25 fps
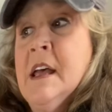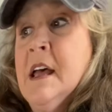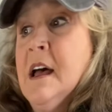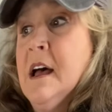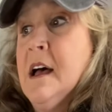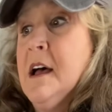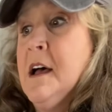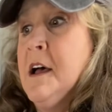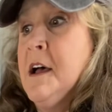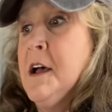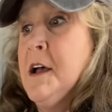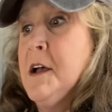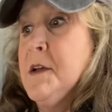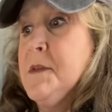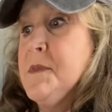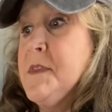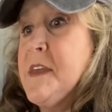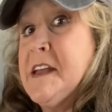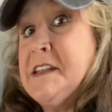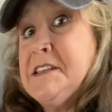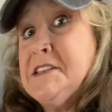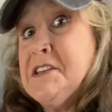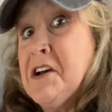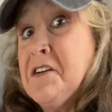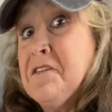
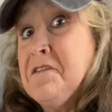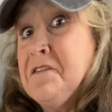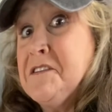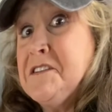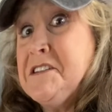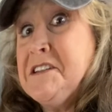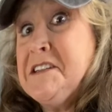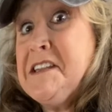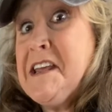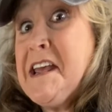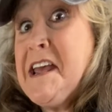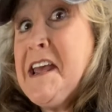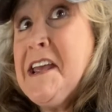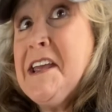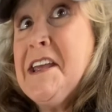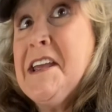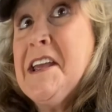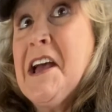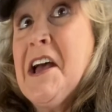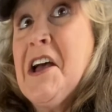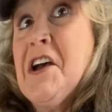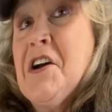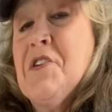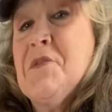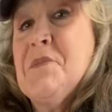That's all for today.
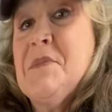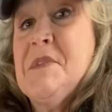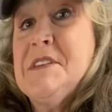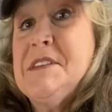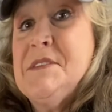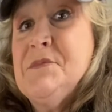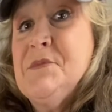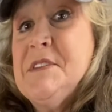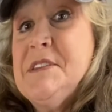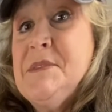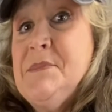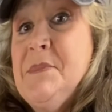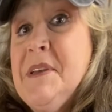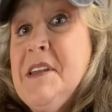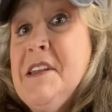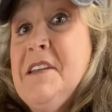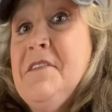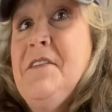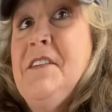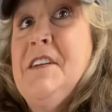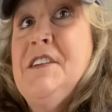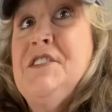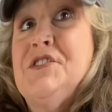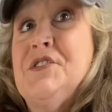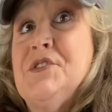I hope this was
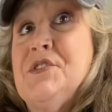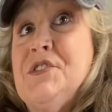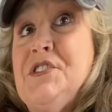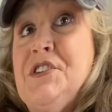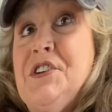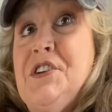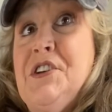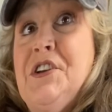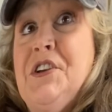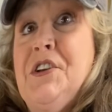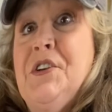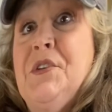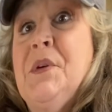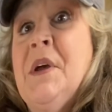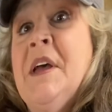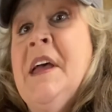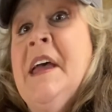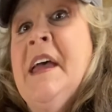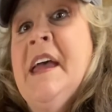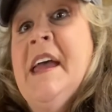beneficial to you.